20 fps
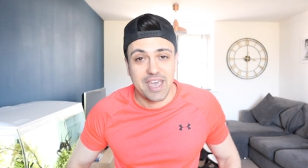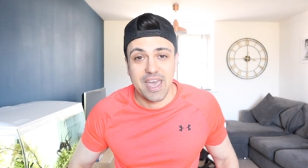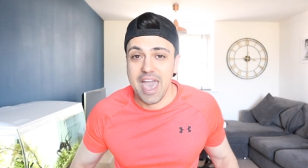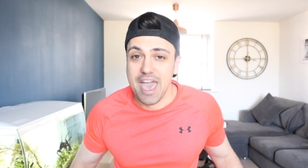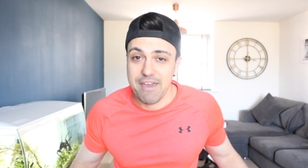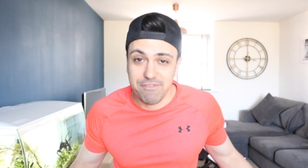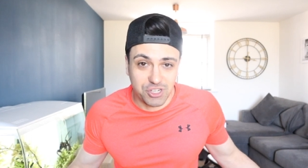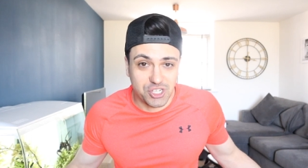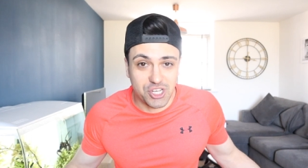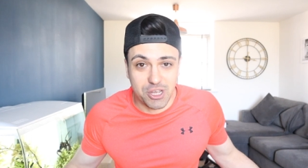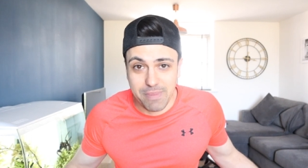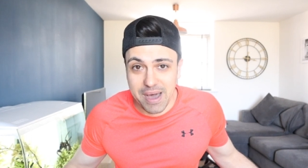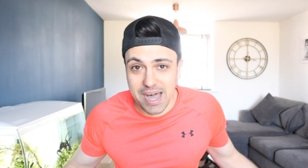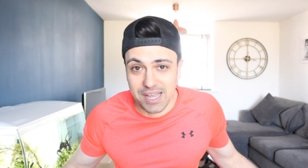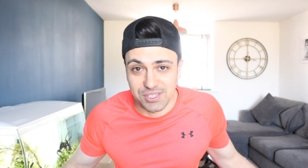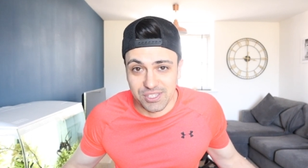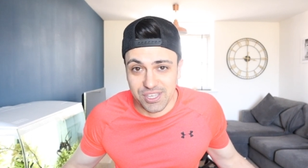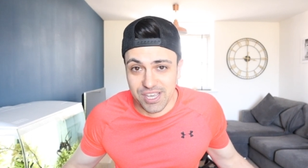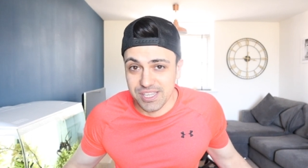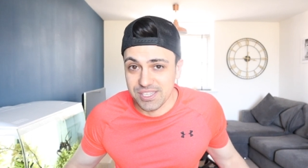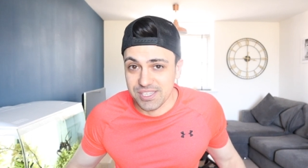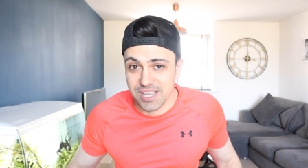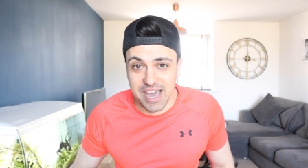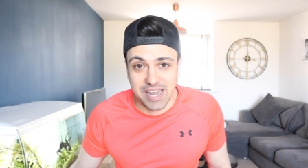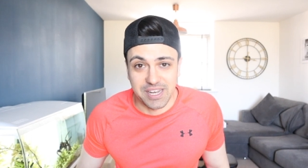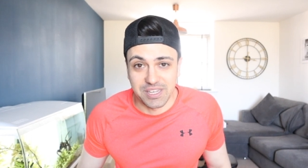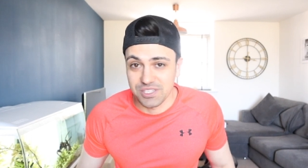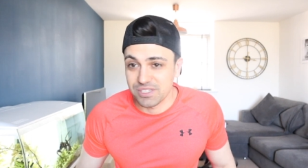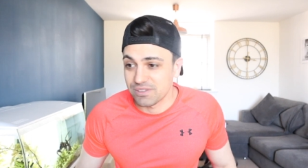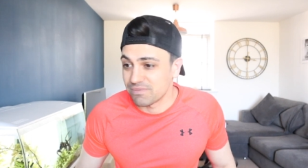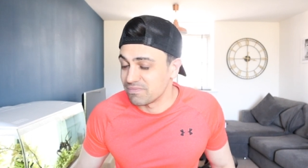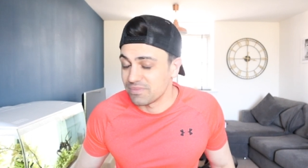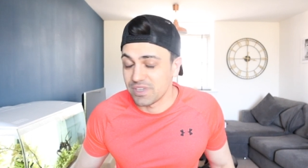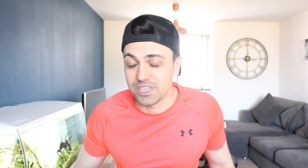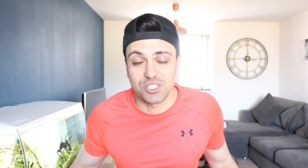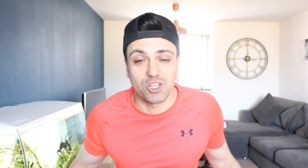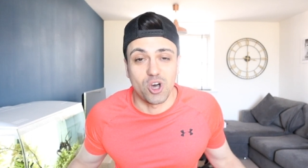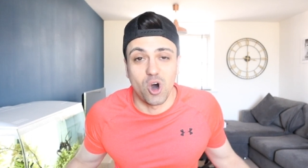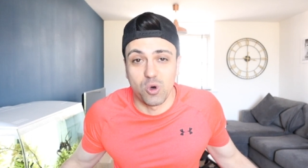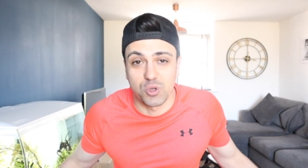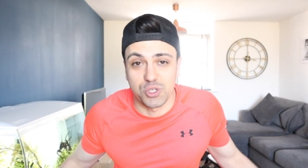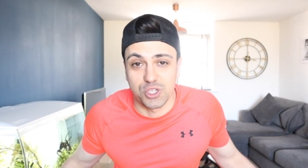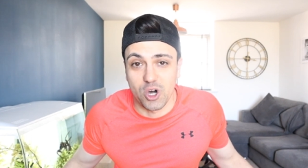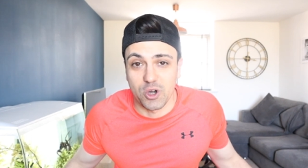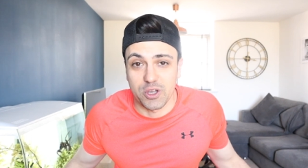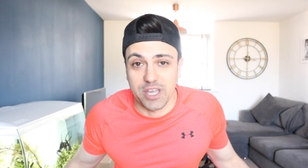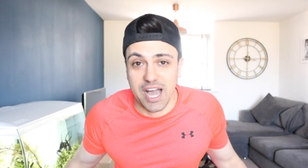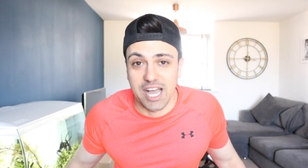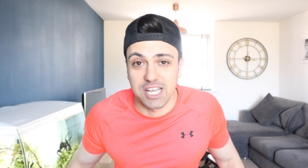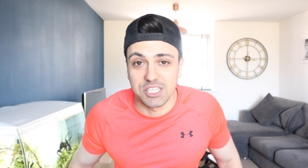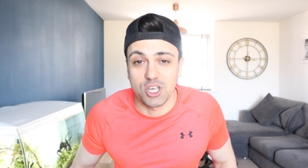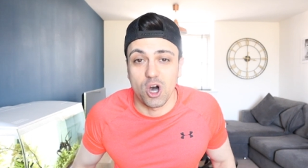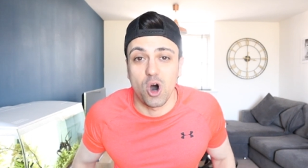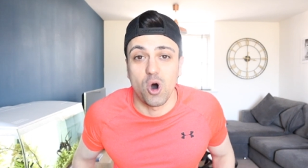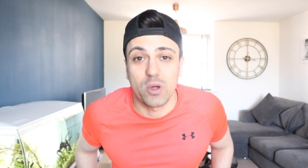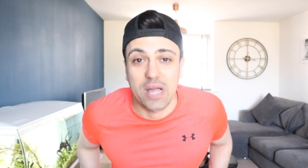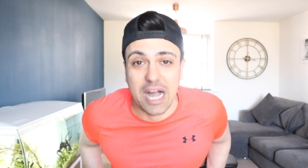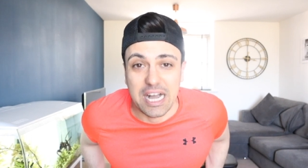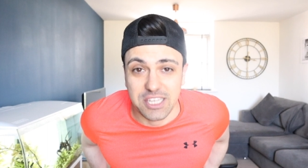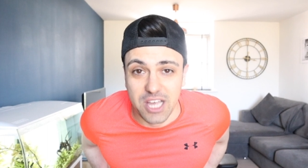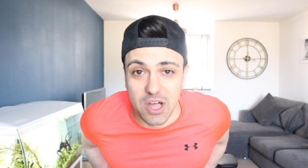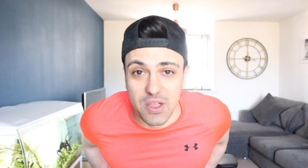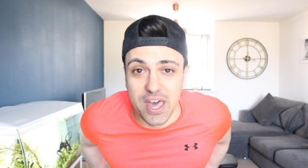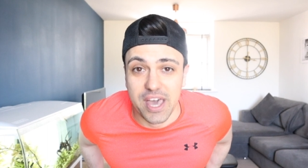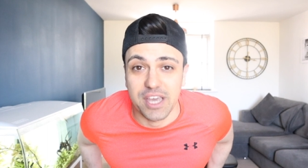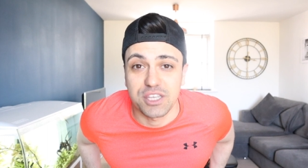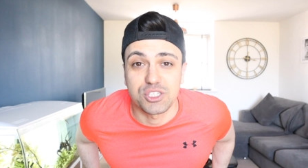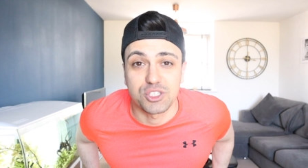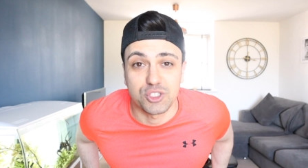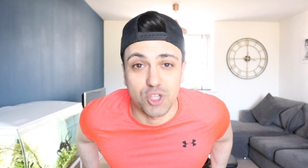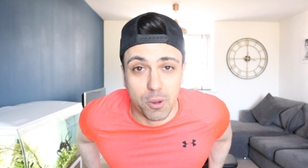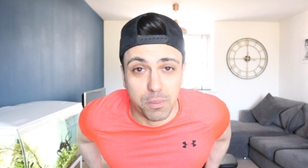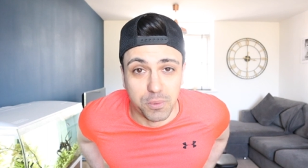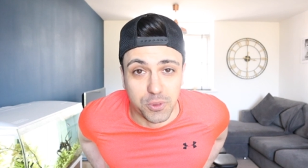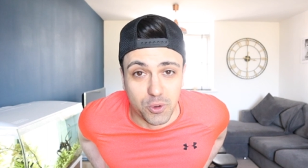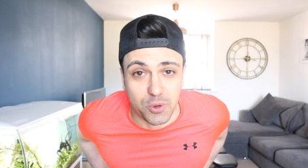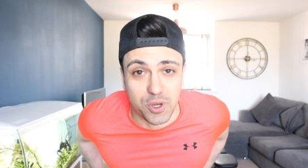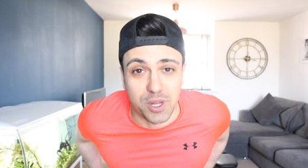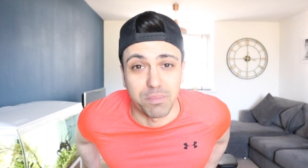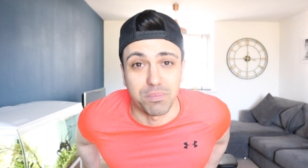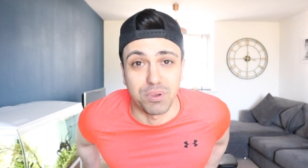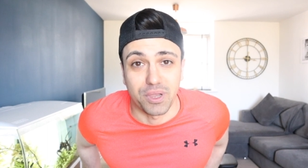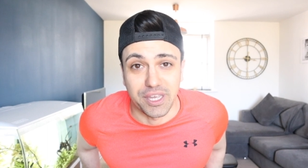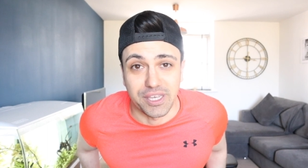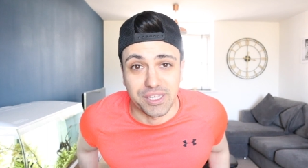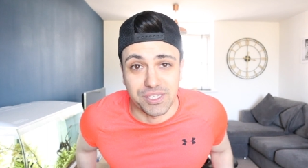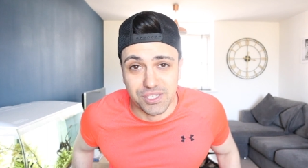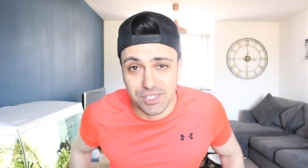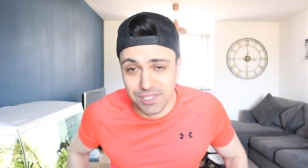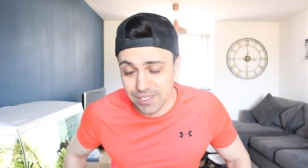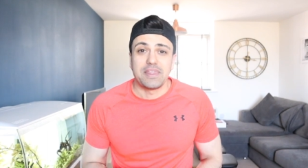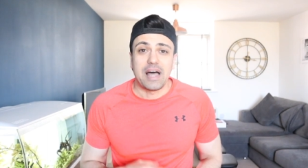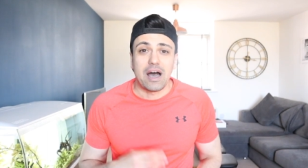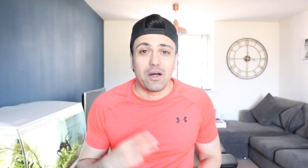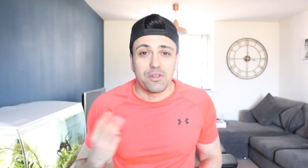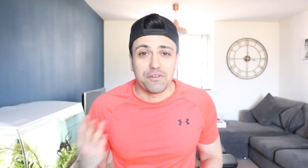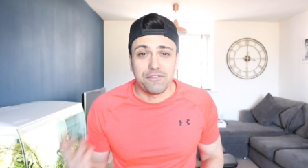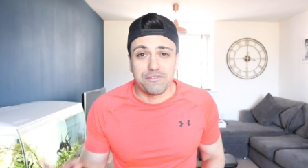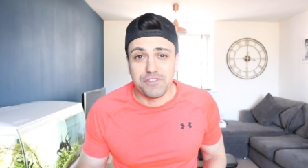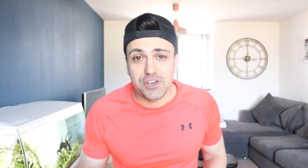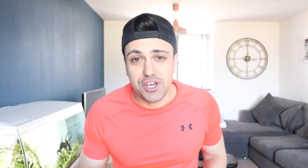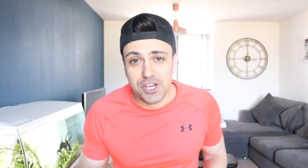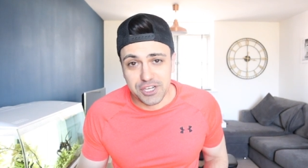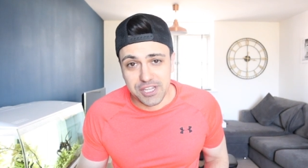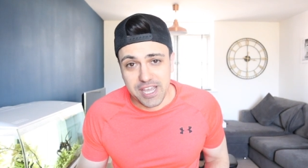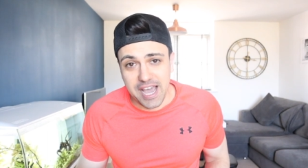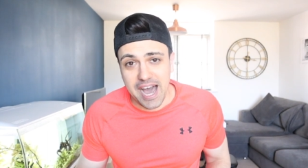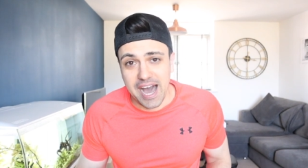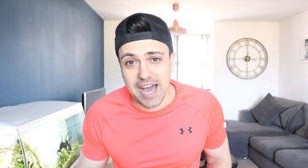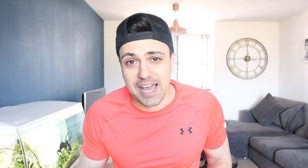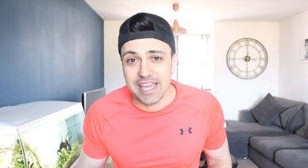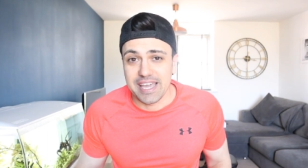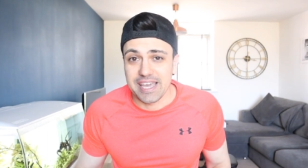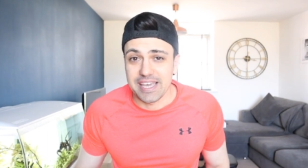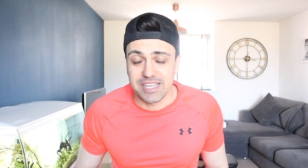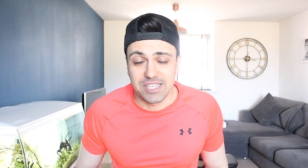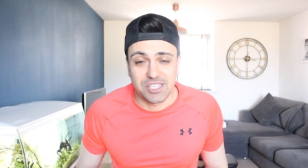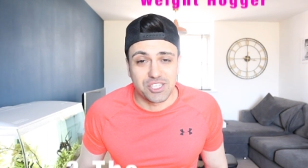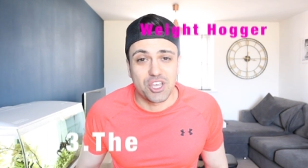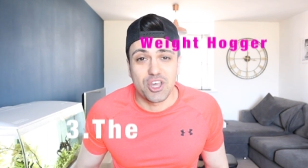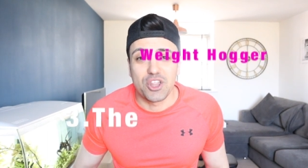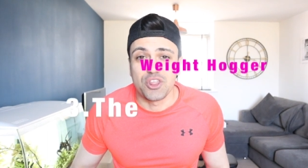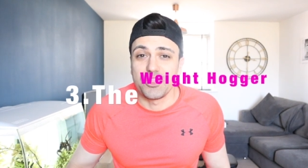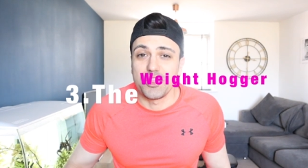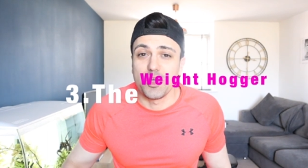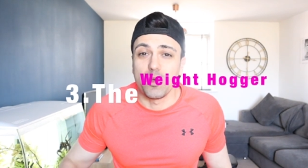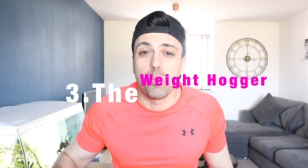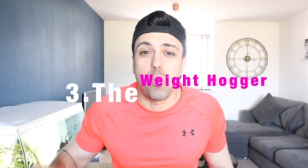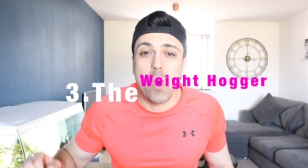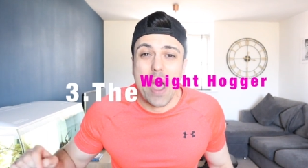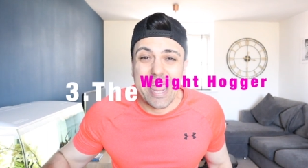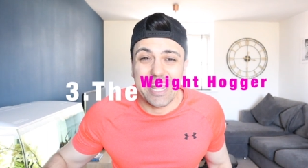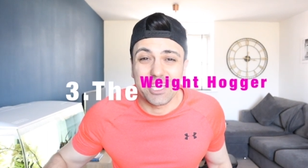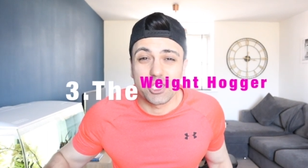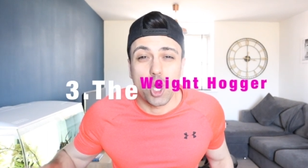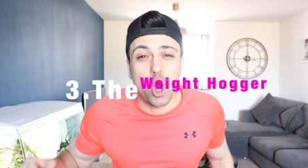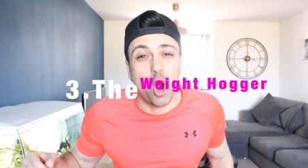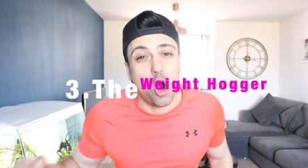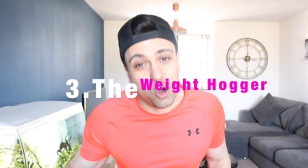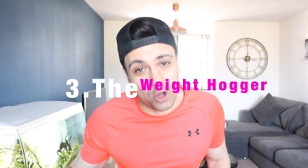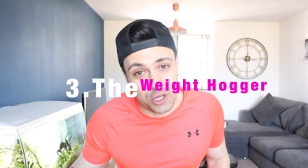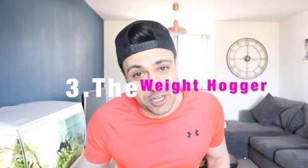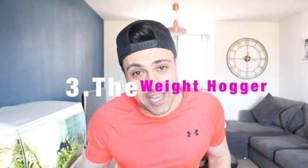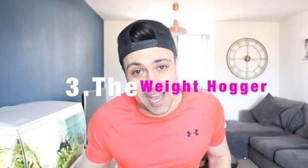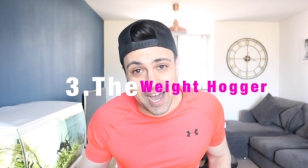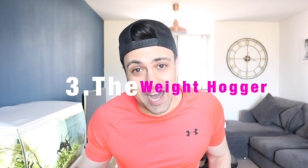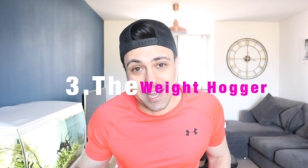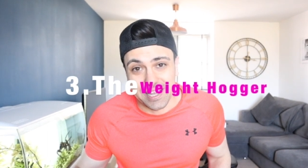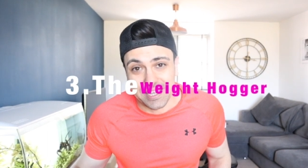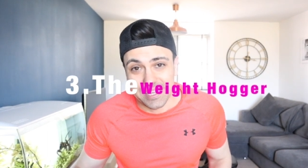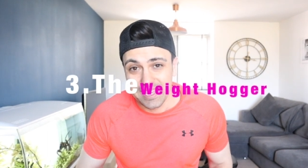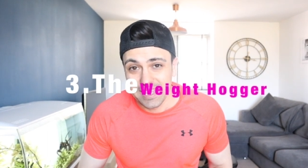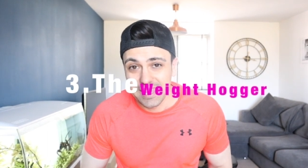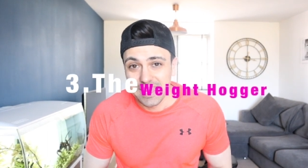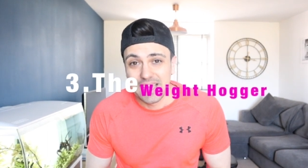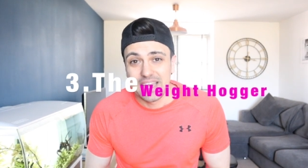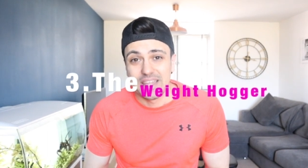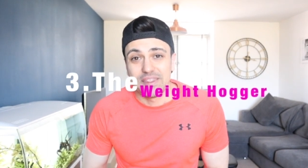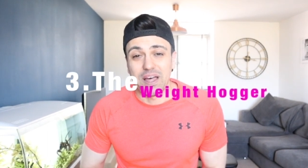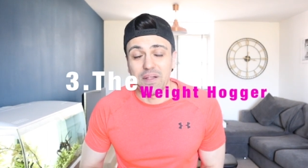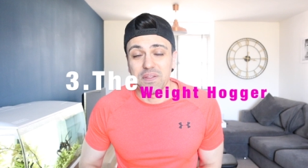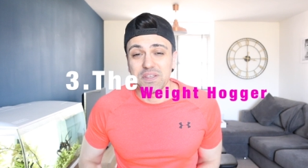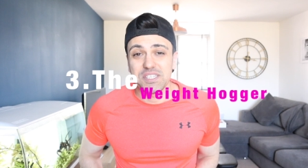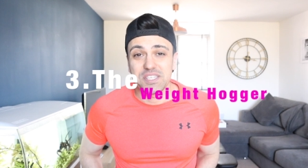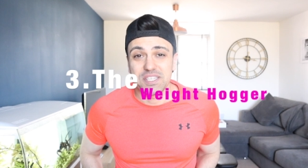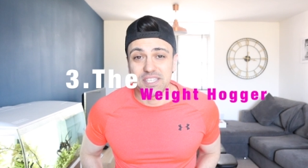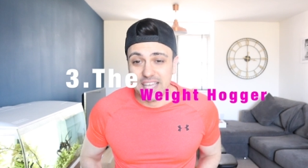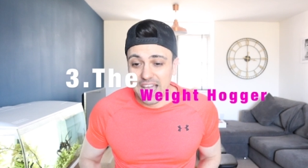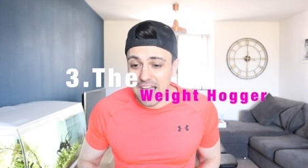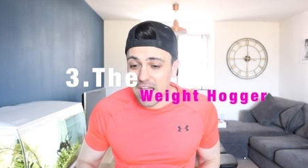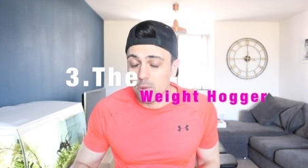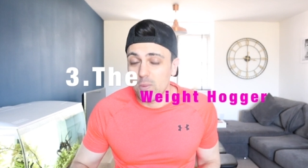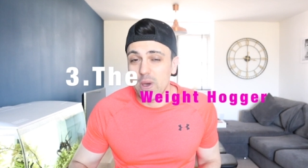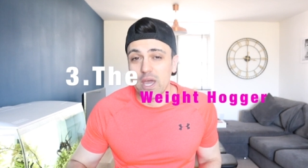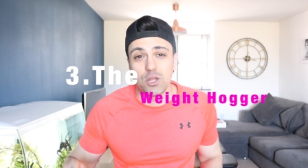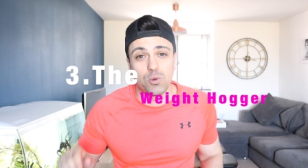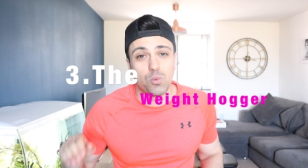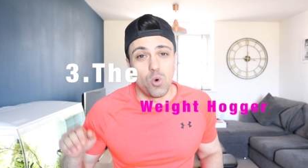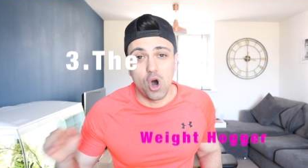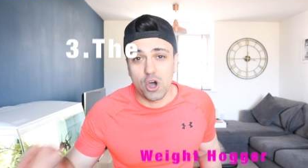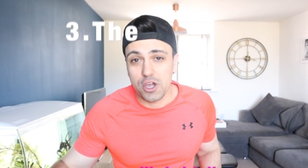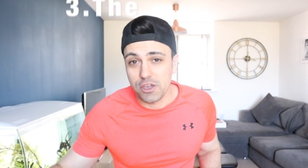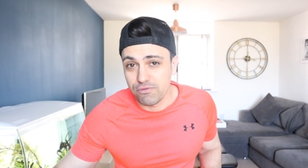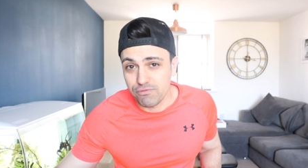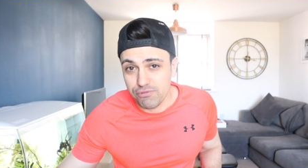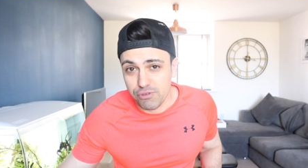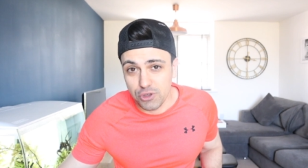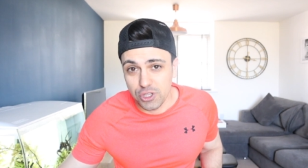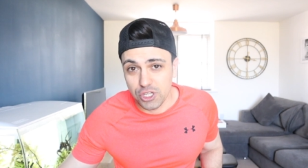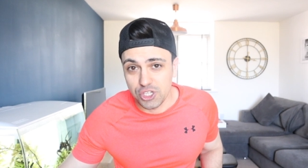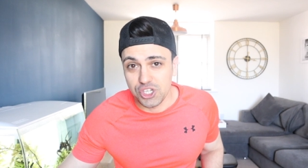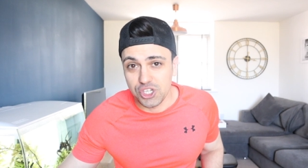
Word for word: every gym has this and it's always your guys. So all guys out there, stop doing it, please. Now the third guy is the weight hogger guy. Now this is the guy where you walk him through the